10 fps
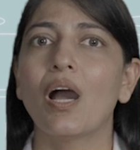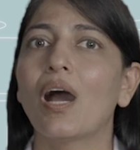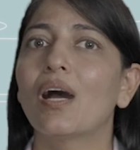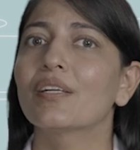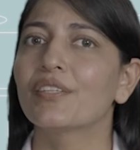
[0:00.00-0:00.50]

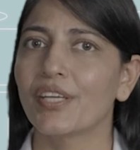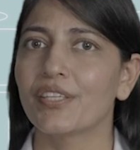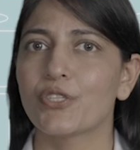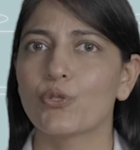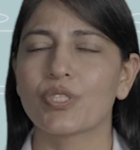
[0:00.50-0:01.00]
are there
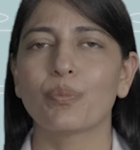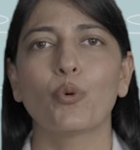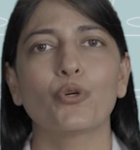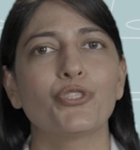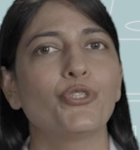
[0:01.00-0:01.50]
to
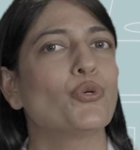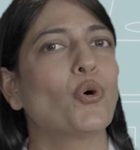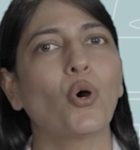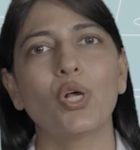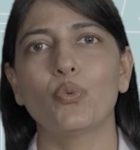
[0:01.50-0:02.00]
support you
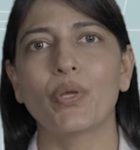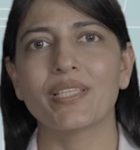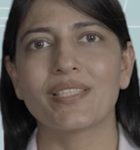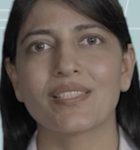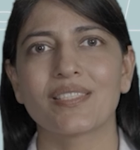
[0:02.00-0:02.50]

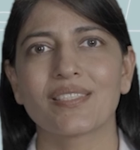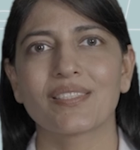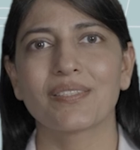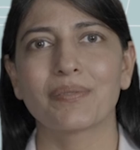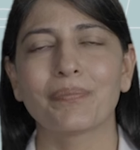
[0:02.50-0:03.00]
always.
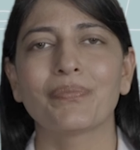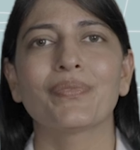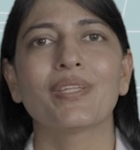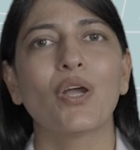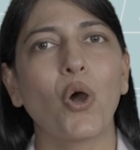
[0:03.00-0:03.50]

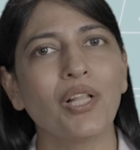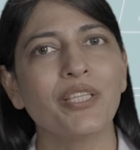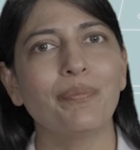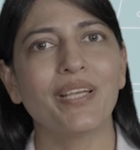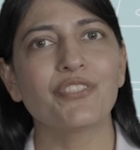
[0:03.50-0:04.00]
All
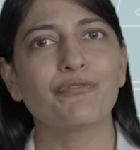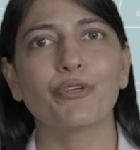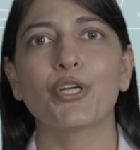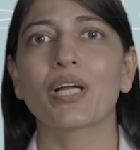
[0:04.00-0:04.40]
the best for your